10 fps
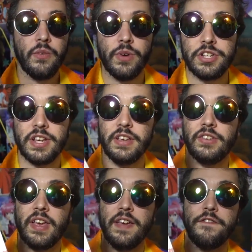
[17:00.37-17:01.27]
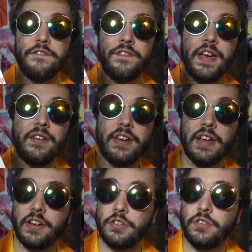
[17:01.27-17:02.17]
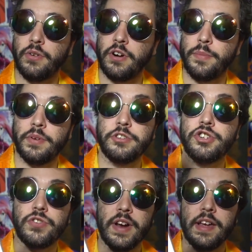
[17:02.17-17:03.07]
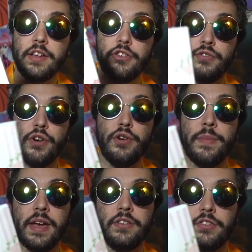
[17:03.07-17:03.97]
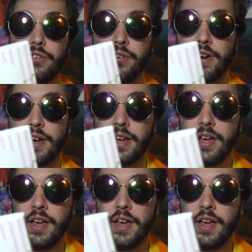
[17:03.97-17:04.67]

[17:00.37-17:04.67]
which is a very adorable trans romance story